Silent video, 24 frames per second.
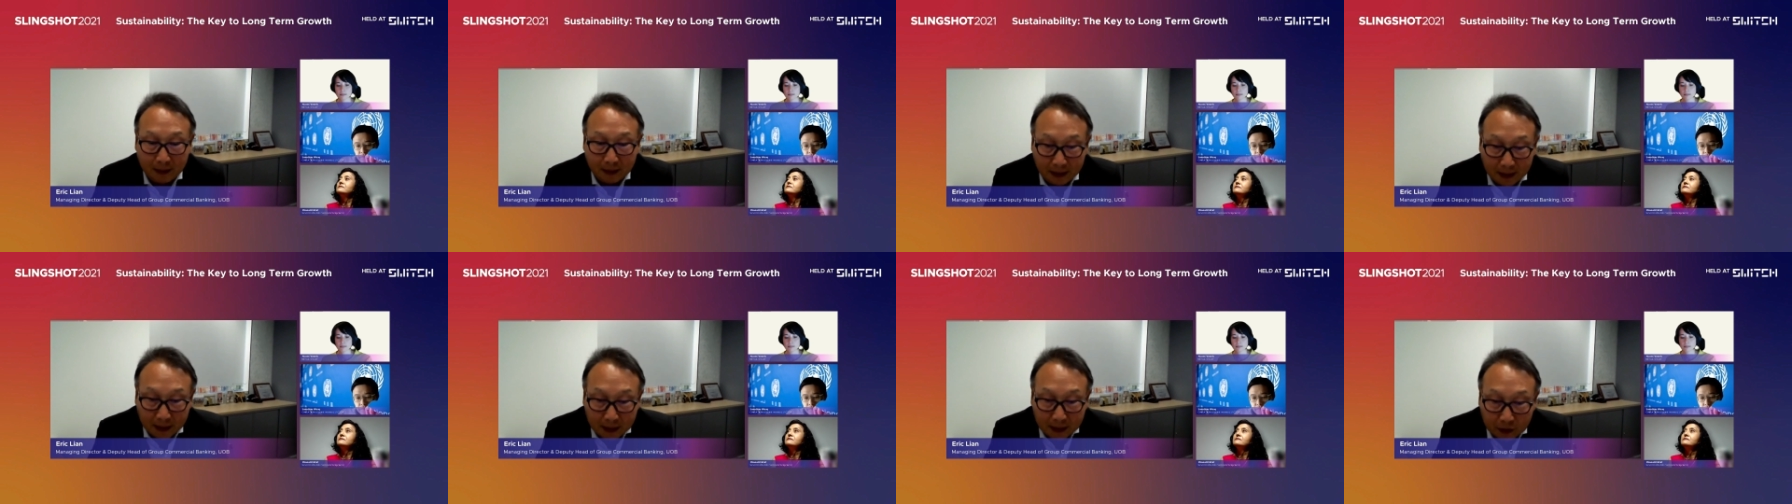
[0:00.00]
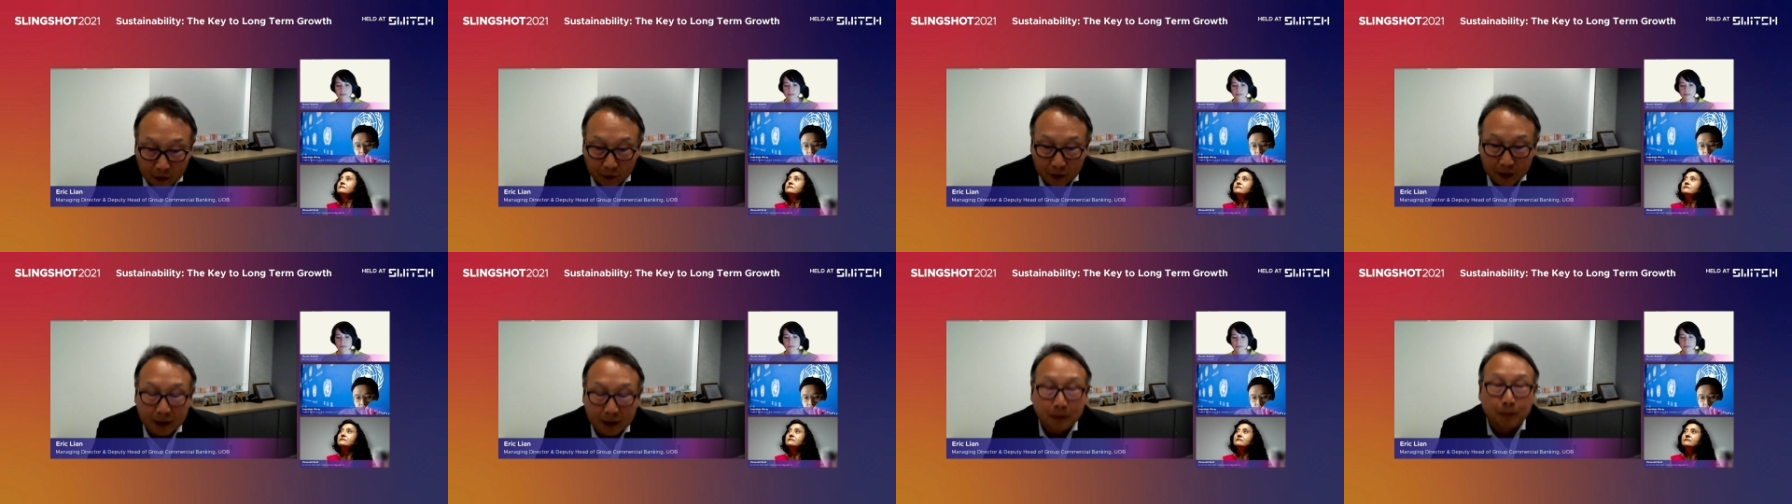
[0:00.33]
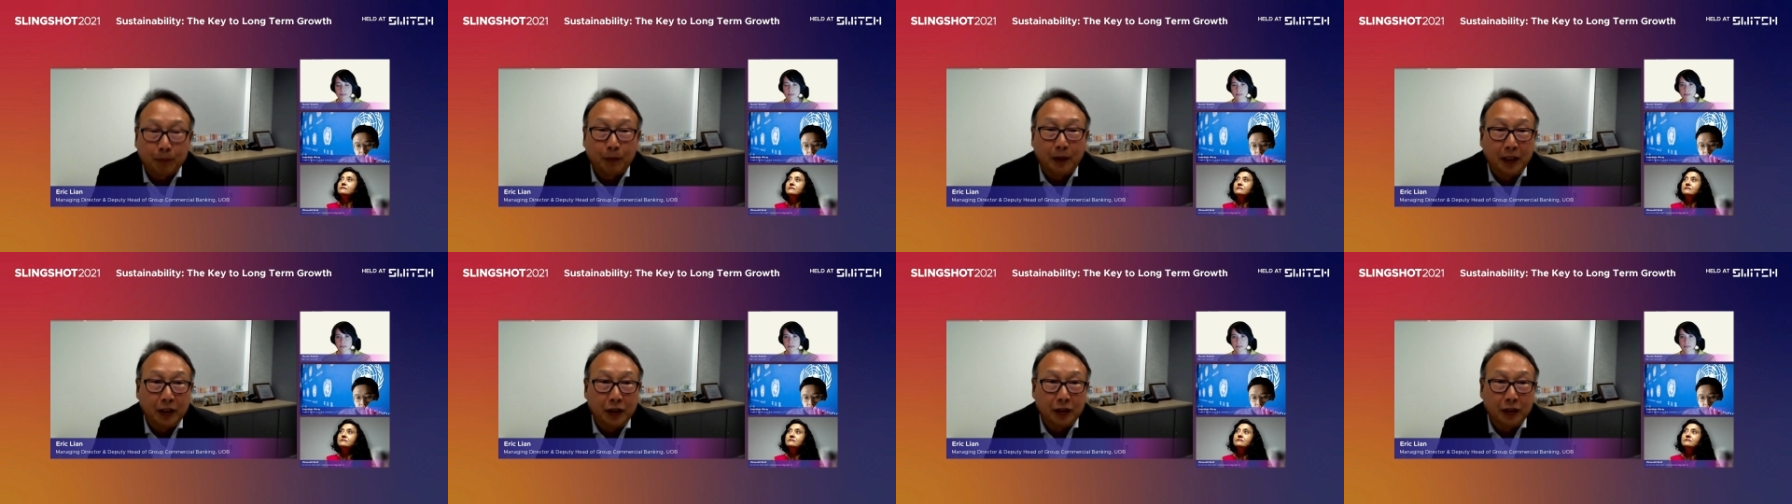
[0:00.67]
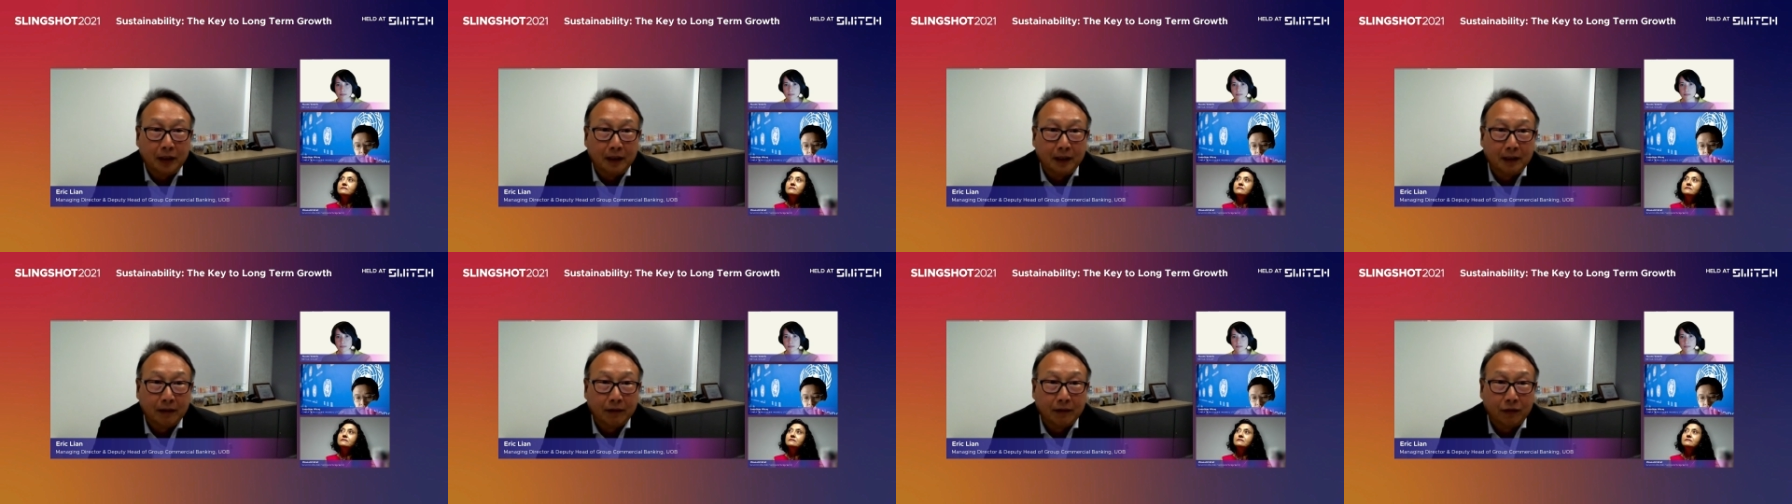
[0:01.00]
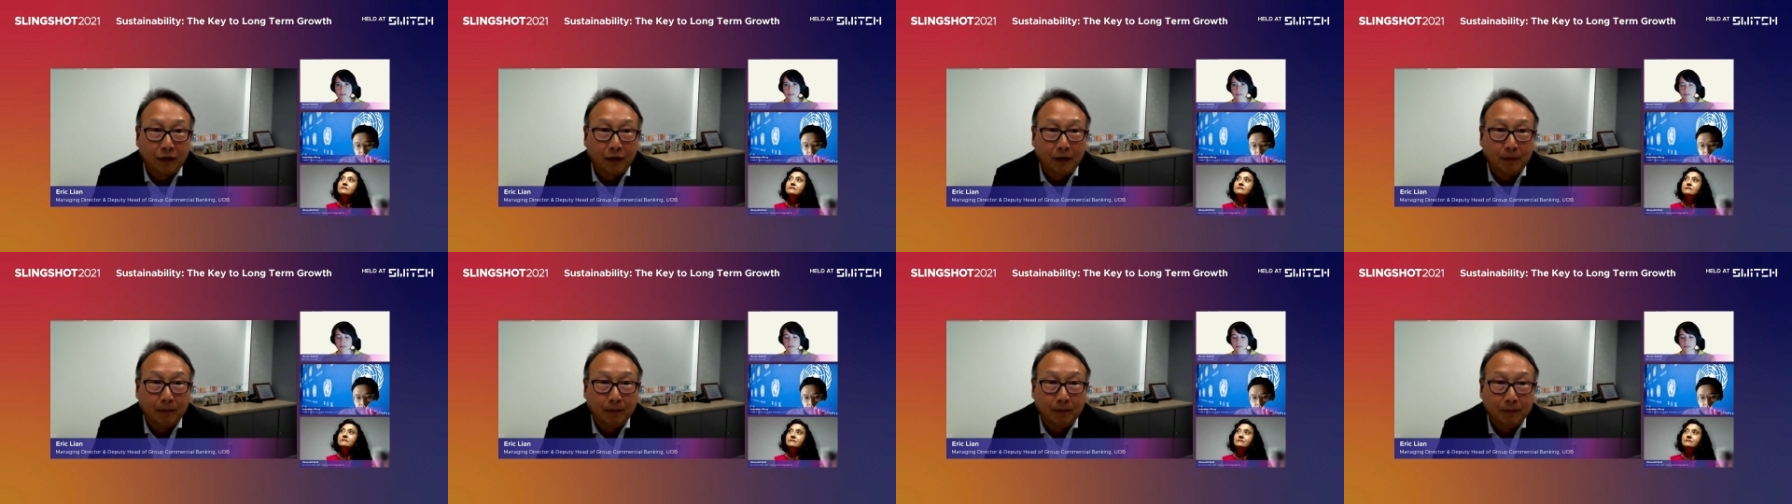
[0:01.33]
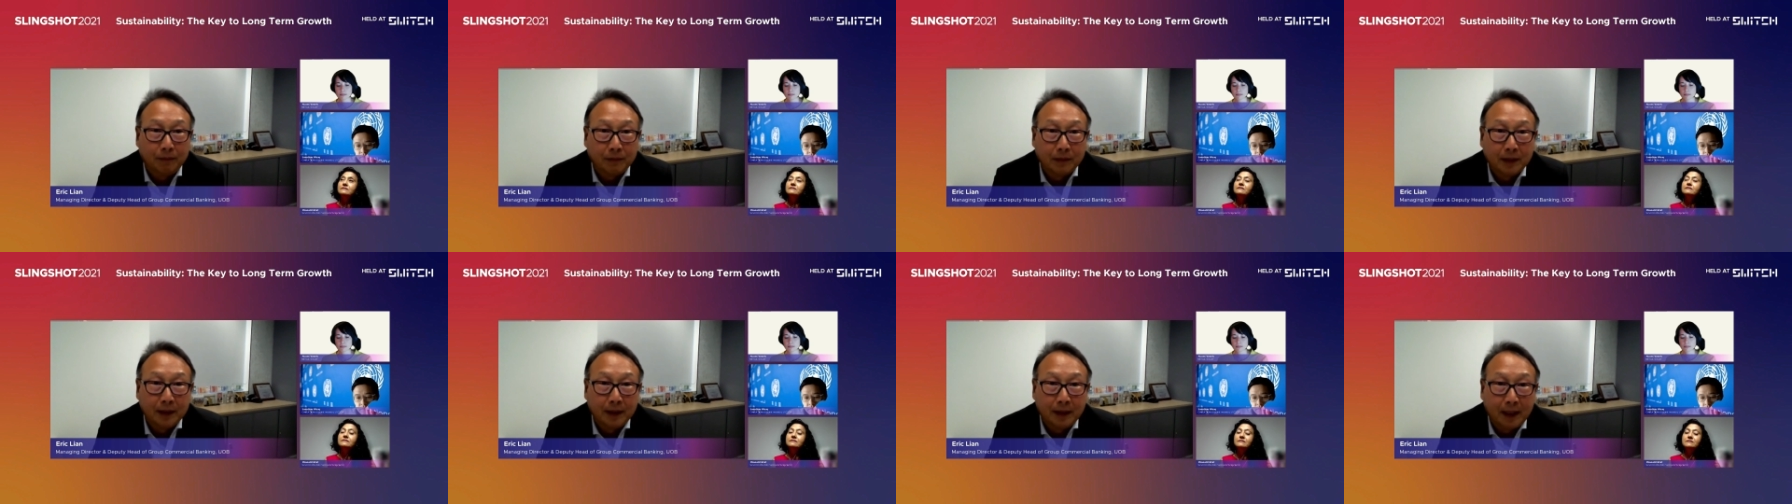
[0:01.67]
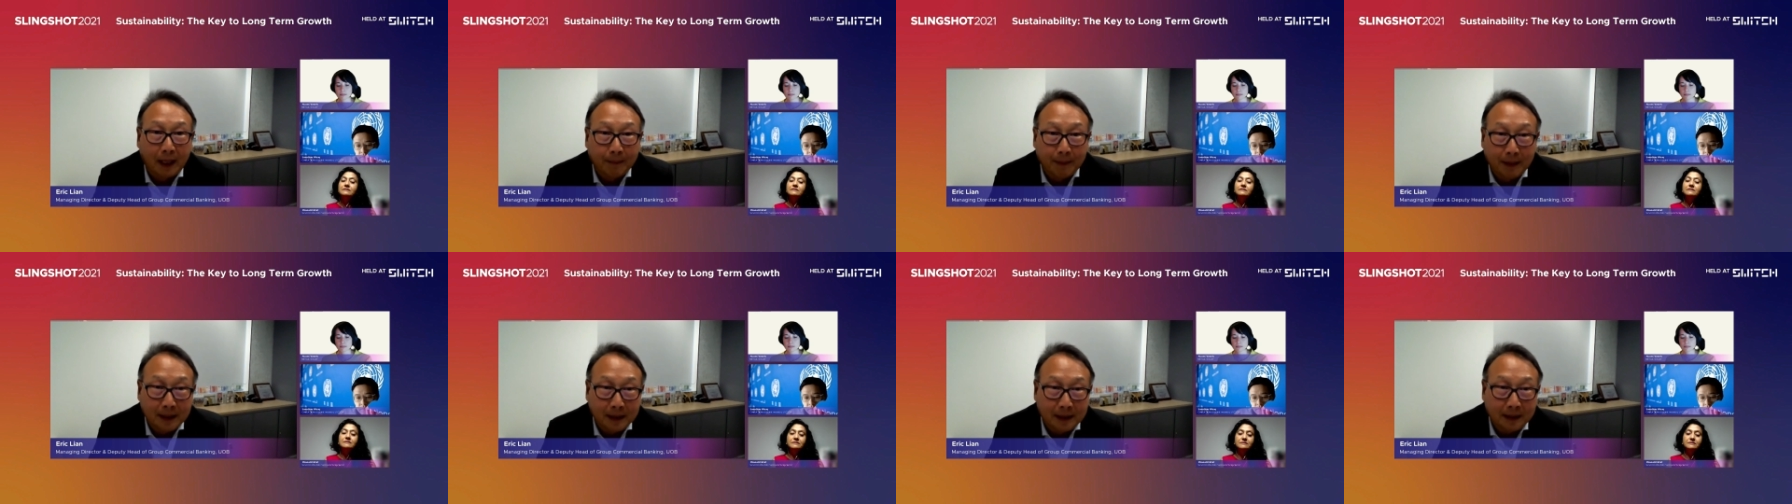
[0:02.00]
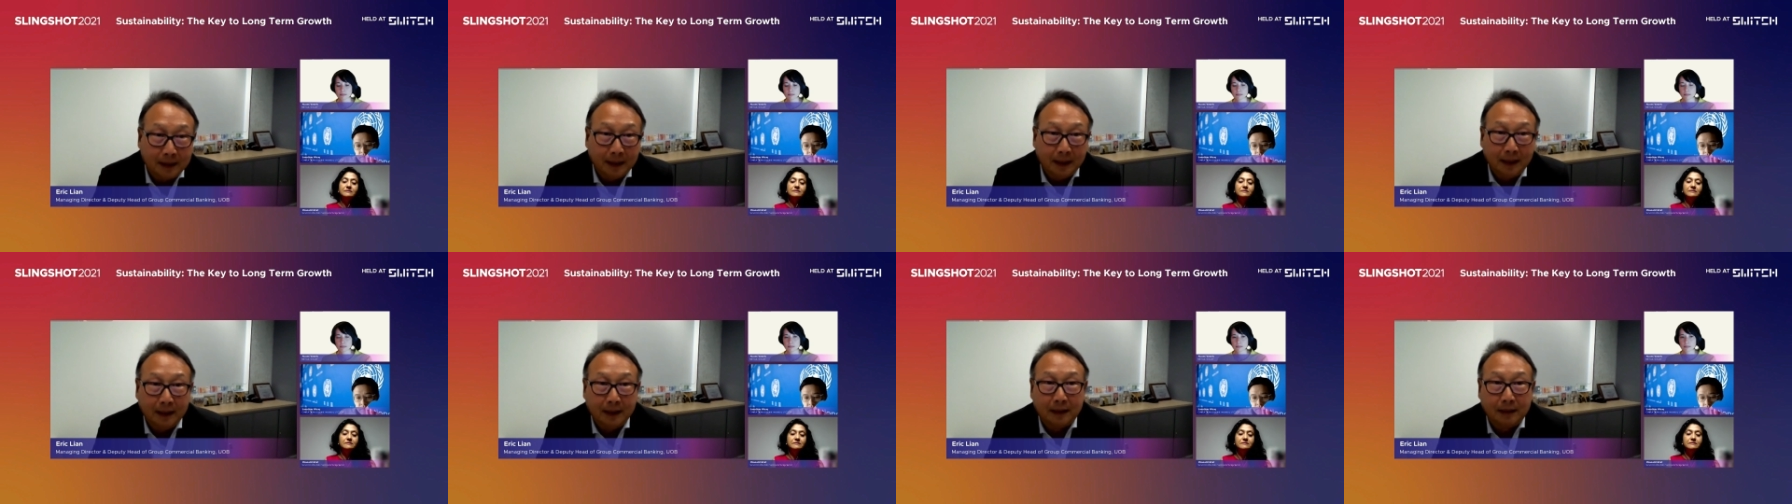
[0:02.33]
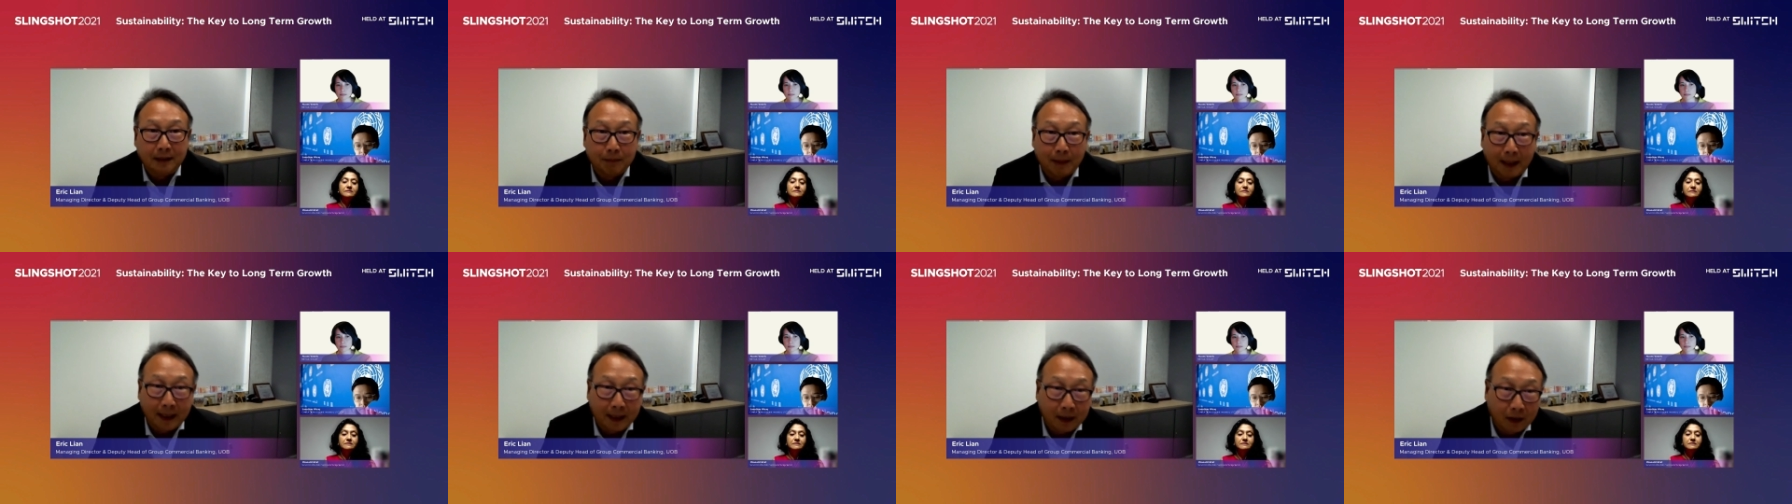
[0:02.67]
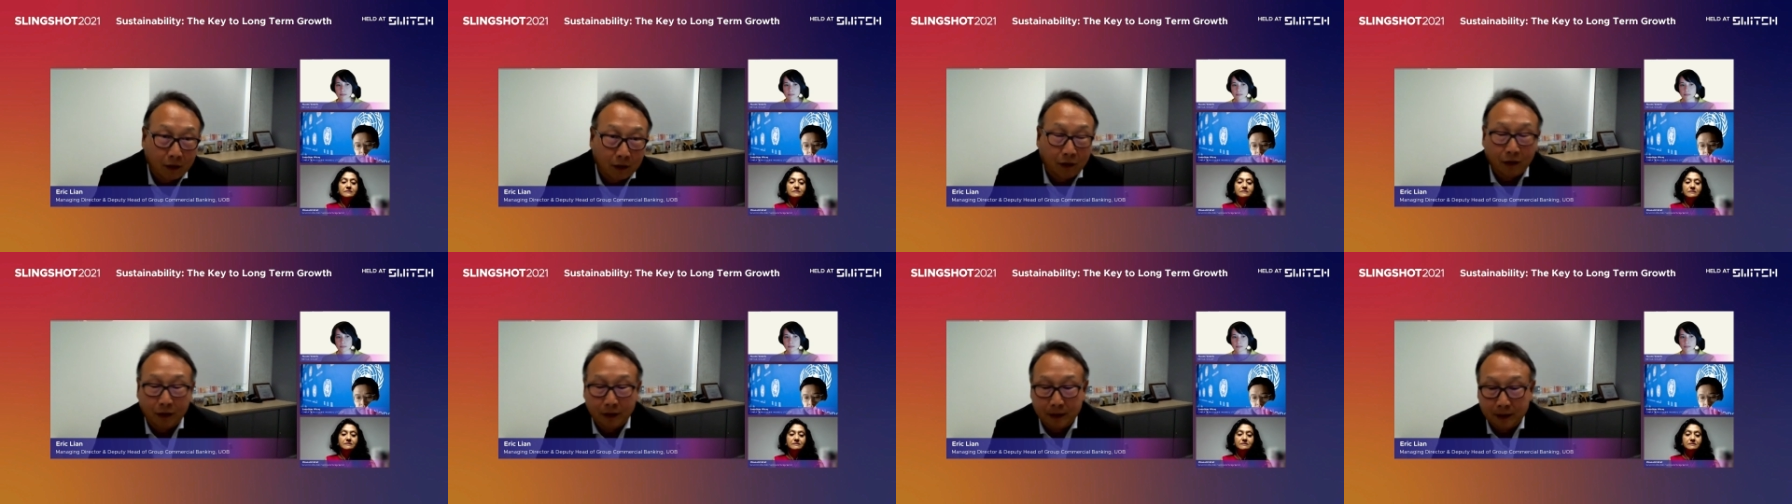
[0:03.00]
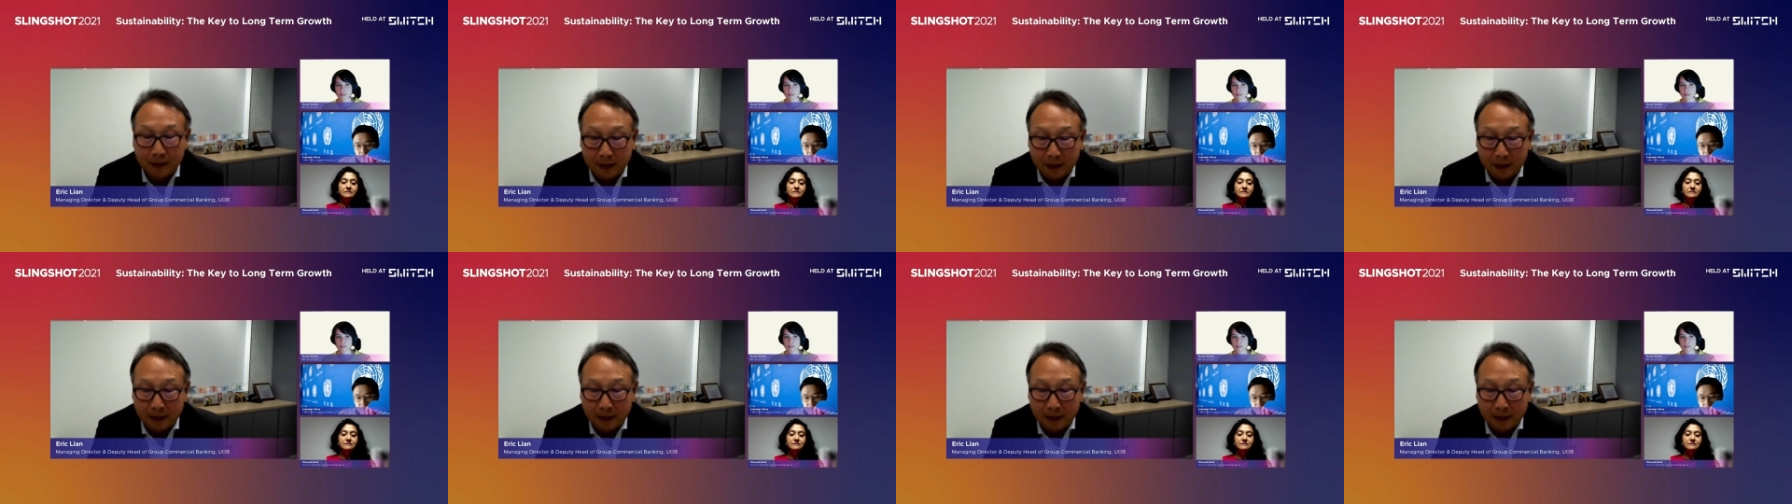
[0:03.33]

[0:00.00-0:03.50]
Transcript: increased pressure from MNCs, Micron,